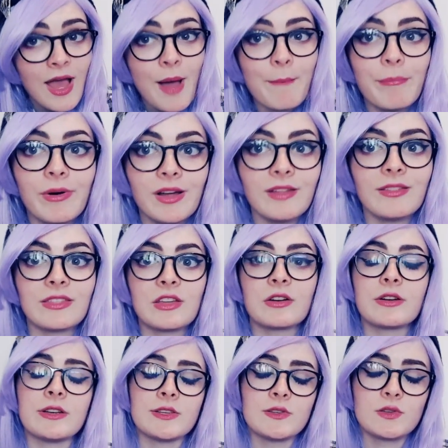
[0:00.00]
But
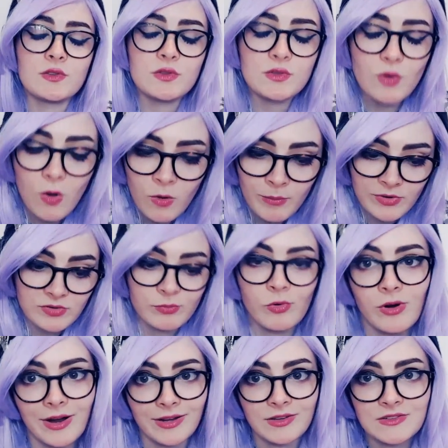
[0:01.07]
there is so much
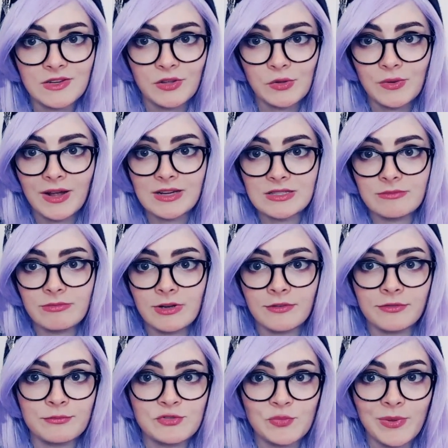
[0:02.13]
more I could tell you guys
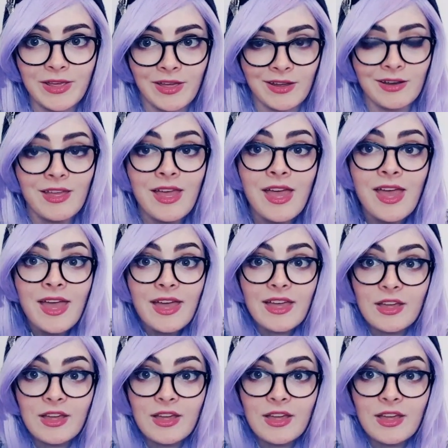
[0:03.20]
about from Japan.